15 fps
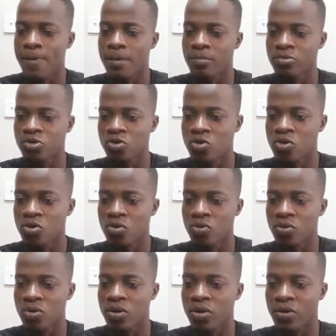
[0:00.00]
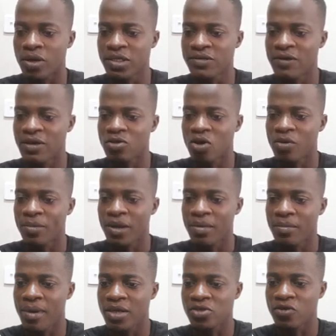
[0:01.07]
So relative atomic
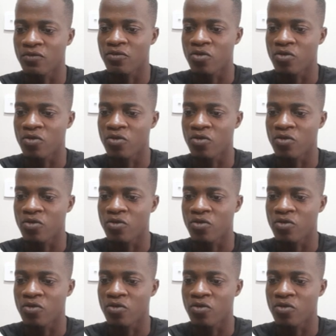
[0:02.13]
mass of